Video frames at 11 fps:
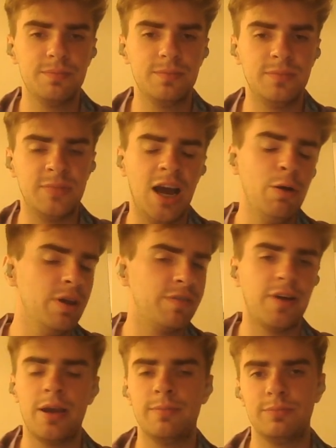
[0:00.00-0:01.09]
now if
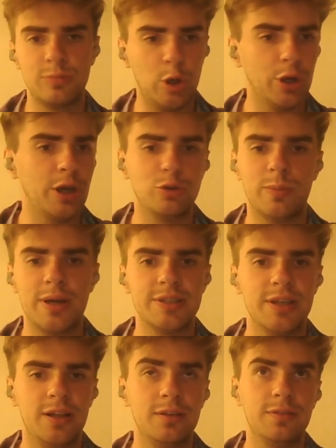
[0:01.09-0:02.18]
I am talking to
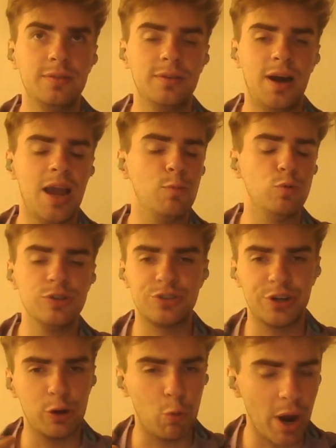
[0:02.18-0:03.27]
myself, I am
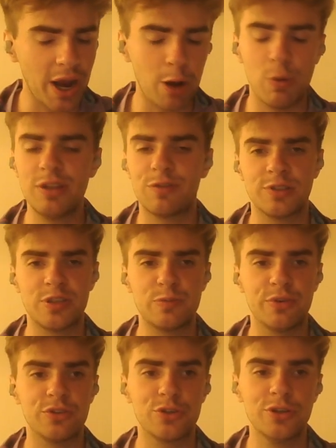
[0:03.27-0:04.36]
wondering why I went for this
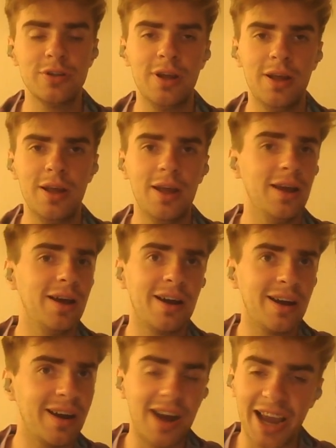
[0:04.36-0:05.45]
position.
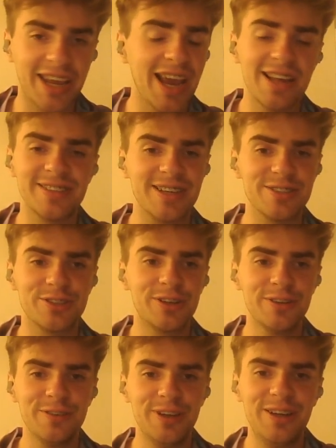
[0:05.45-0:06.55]
I can't
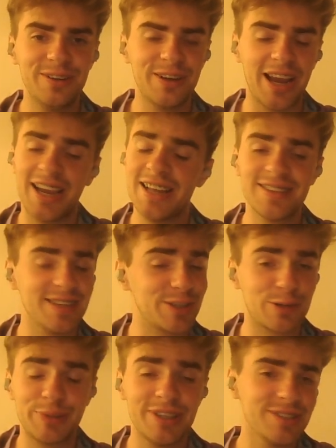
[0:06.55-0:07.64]
answer. I can't answer
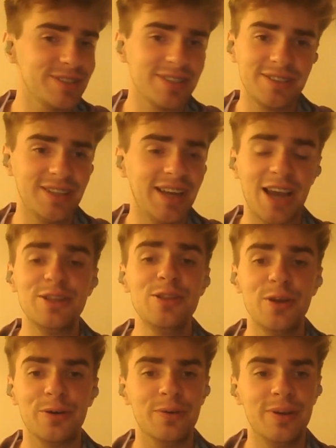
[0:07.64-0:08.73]
because I don't
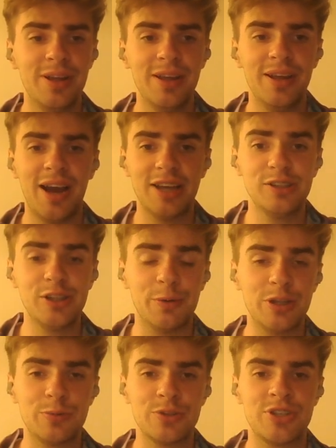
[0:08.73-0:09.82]
know. I don't know.
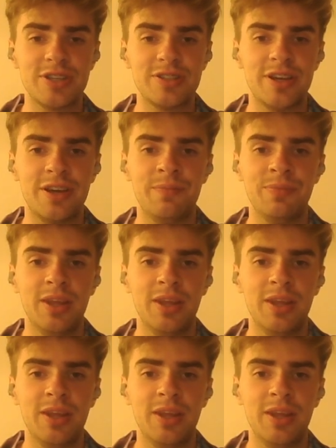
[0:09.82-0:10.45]
It was just a